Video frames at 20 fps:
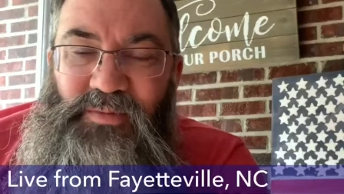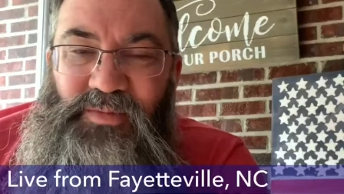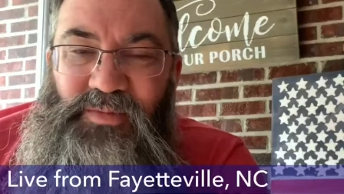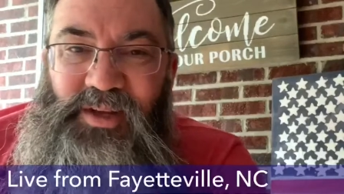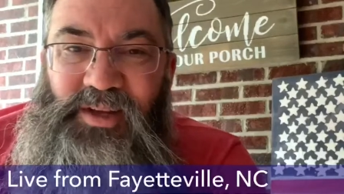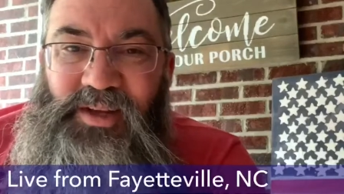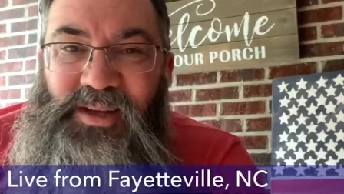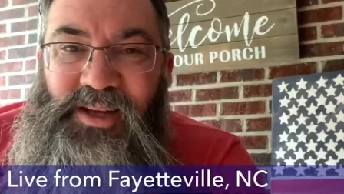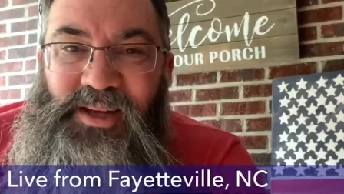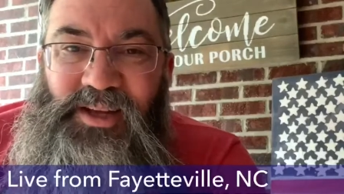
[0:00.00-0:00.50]
The
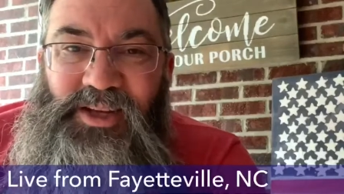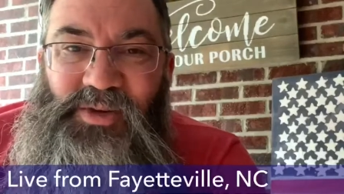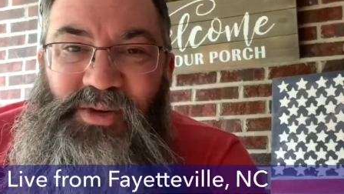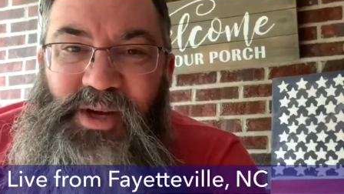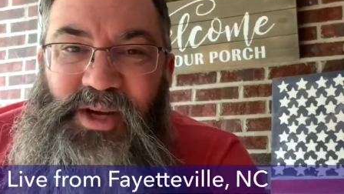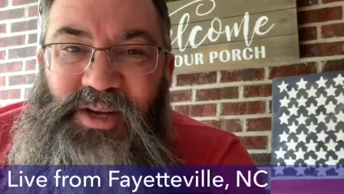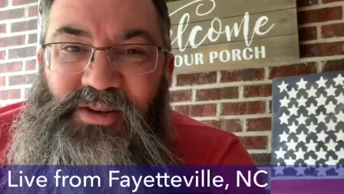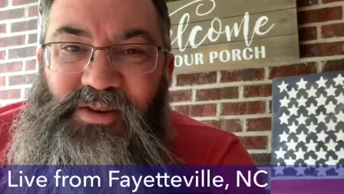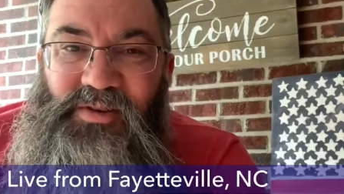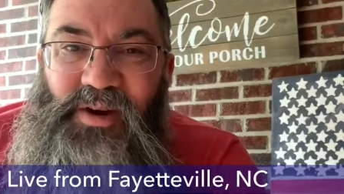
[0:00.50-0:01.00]

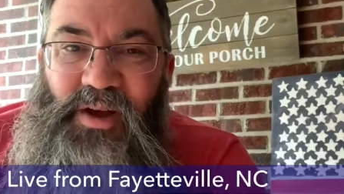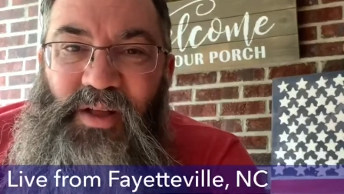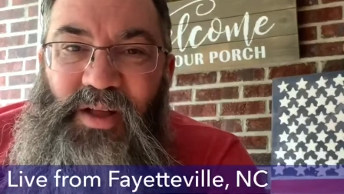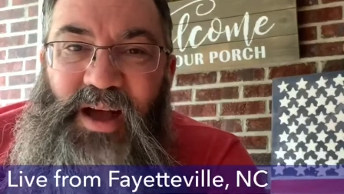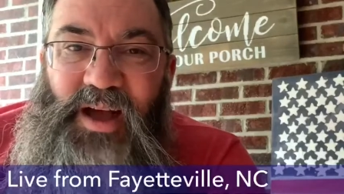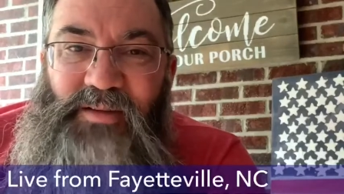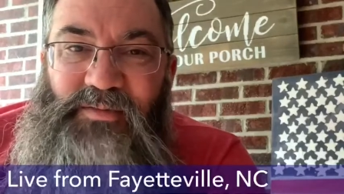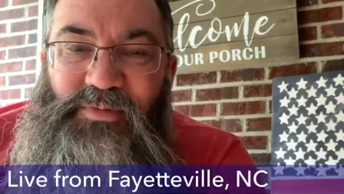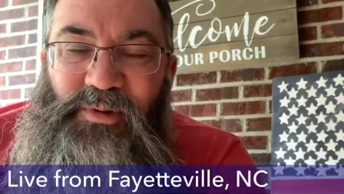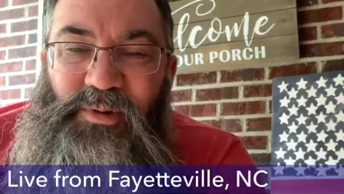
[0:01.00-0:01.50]
trees are all out
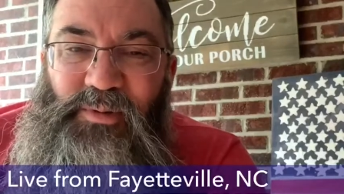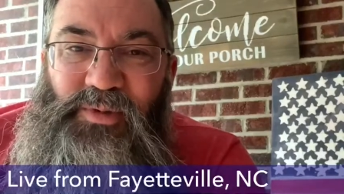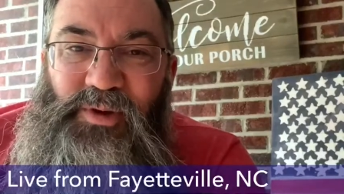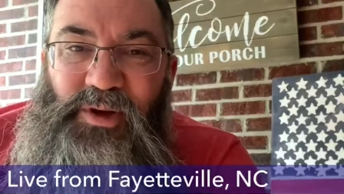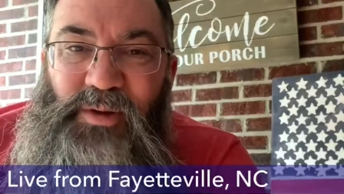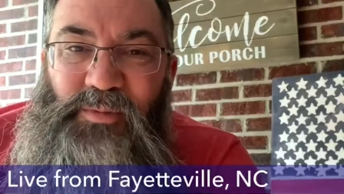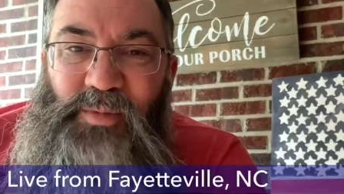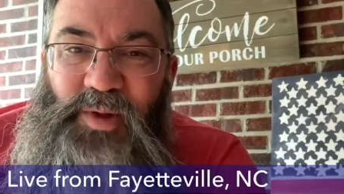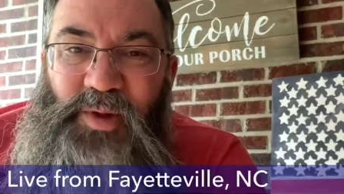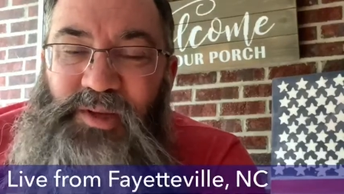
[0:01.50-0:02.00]
in full
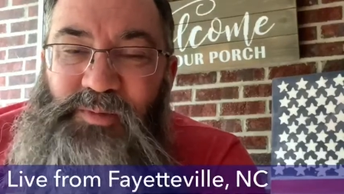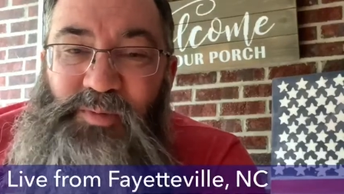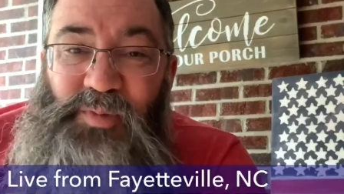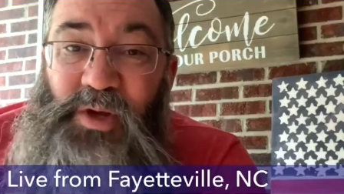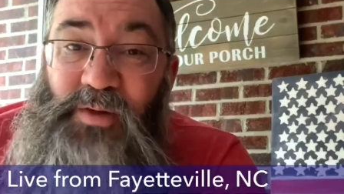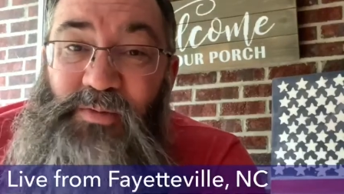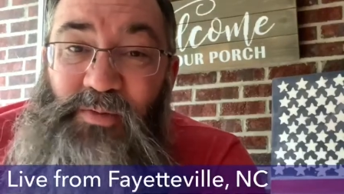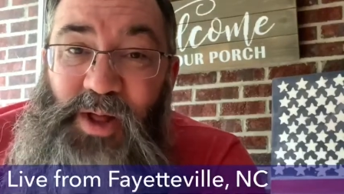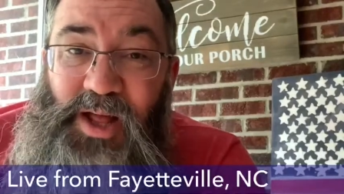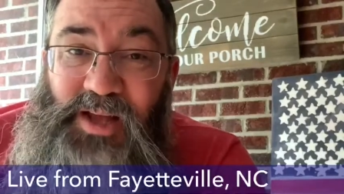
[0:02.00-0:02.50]
bloom, and it's
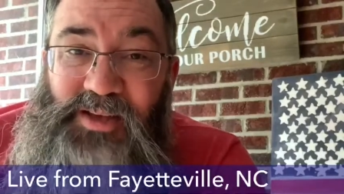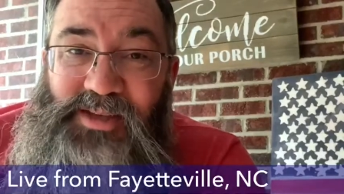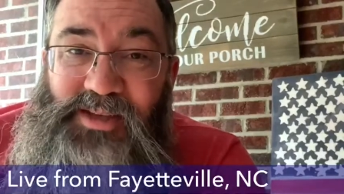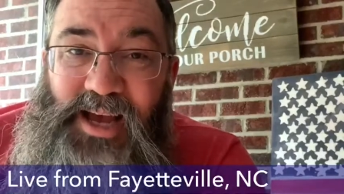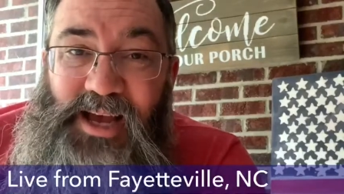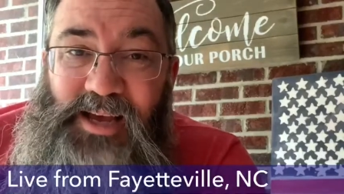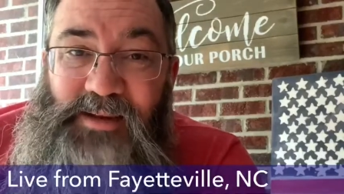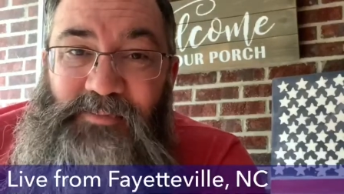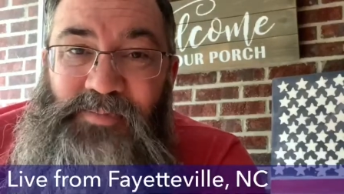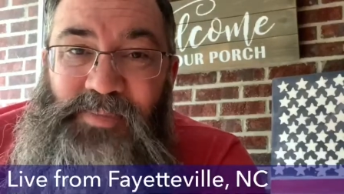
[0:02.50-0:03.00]
beautiful
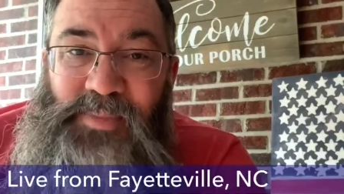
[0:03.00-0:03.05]
outside.